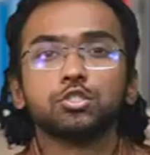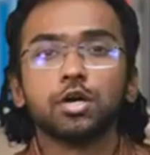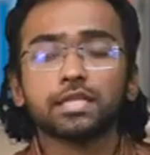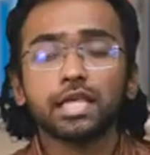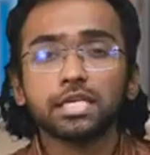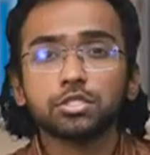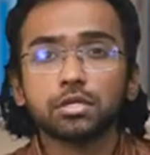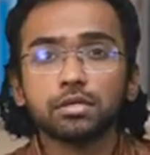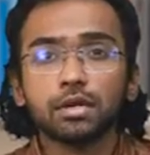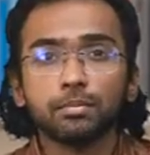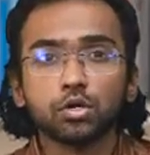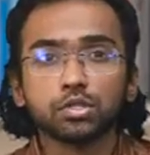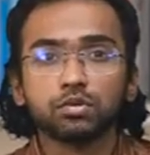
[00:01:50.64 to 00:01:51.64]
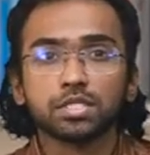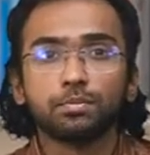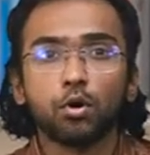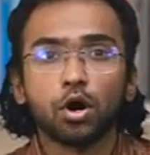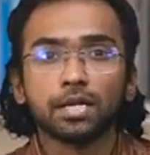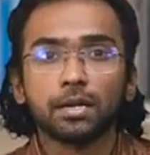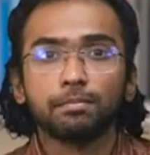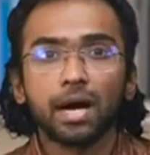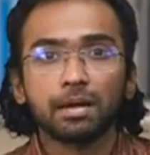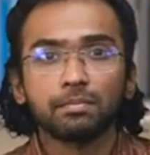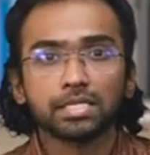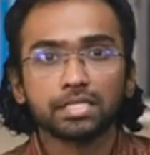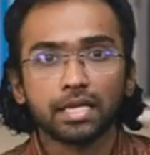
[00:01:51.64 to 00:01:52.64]
Jagadish Chandra Bose was born in
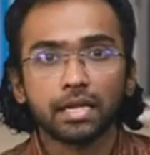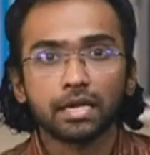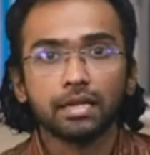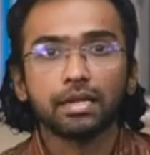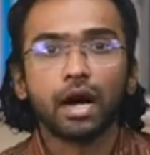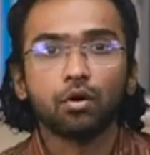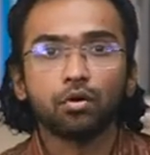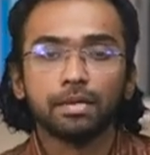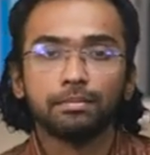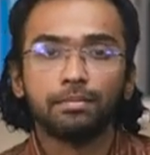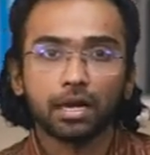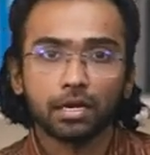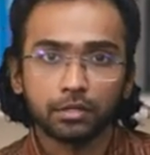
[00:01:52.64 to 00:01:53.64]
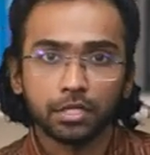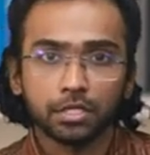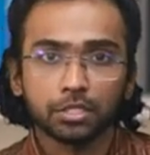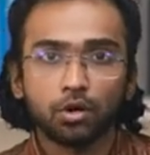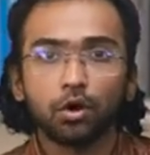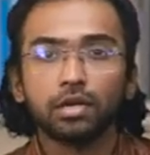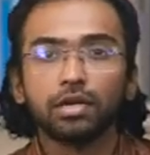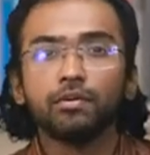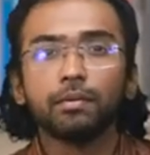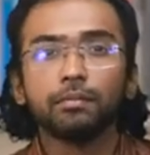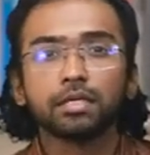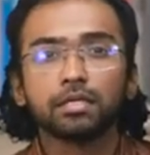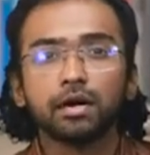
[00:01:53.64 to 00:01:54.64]
Mymensingh, now in Bangladesh, on
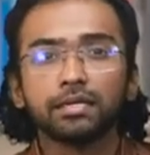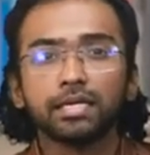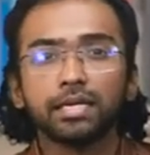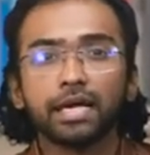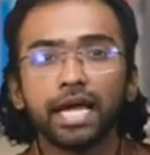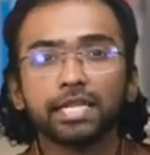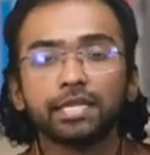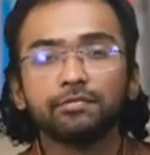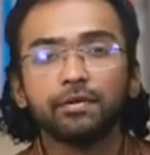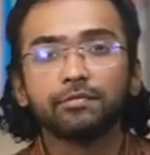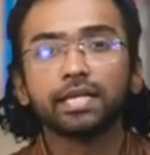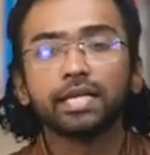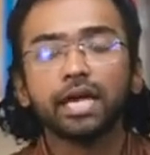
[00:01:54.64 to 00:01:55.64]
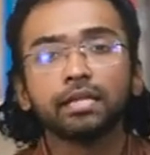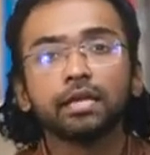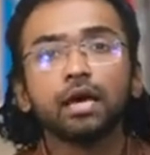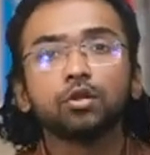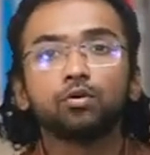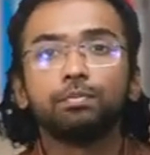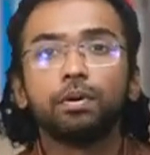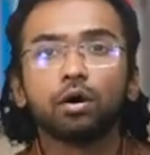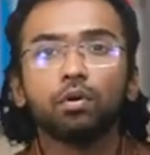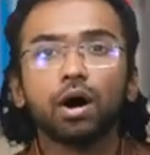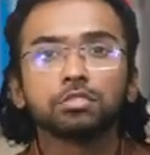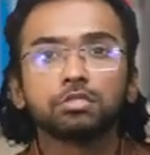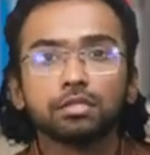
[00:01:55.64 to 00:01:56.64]
November 30, 1858 to
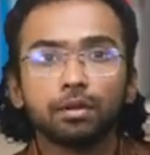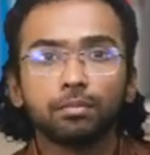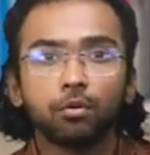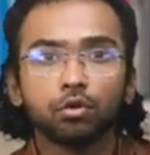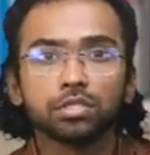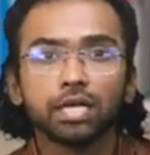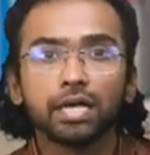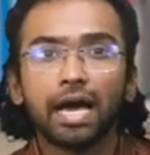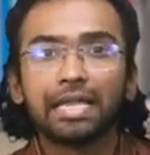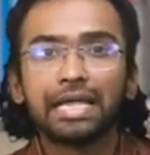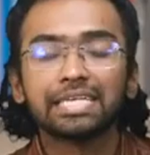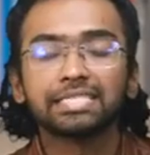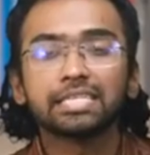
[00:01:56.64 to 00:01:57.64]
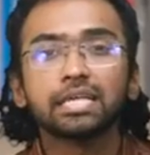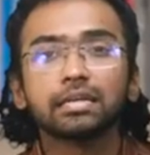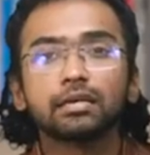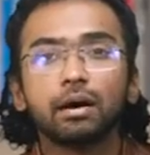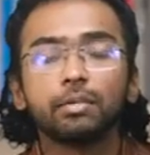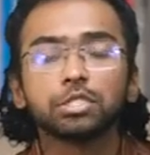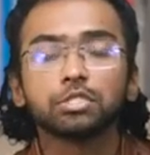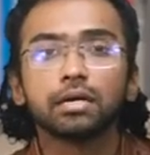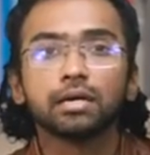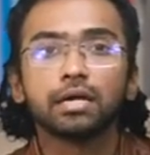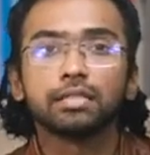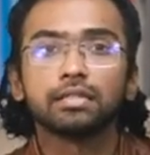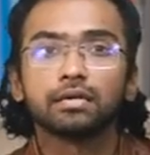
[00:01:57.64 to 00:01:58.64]
Bhagwan Chandra Bose, an assistant
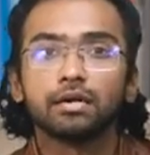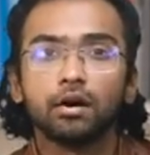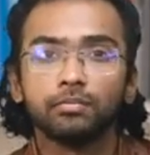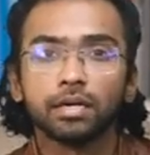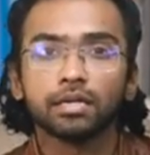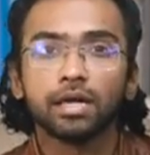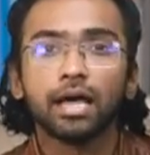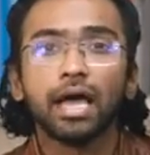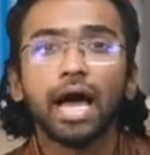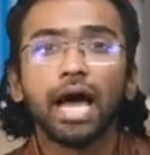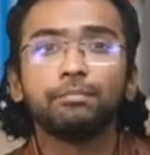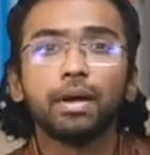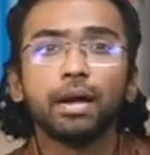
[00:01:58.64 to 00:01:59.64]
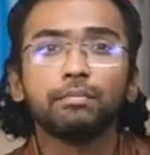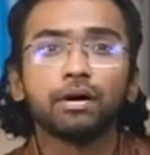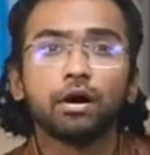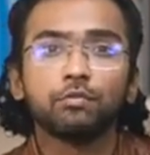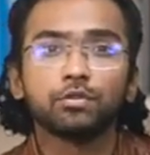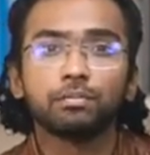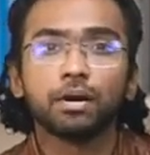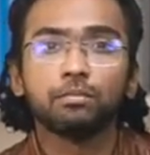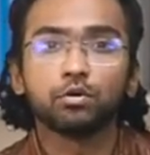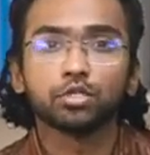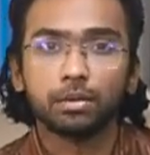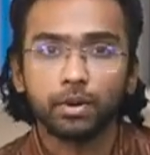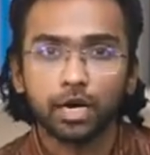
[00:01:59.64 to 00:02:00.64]
commissioner in the government and member of the
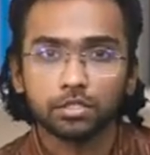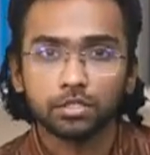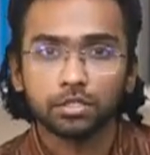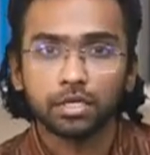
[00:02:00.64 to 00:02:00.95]
Brahmo Samaj.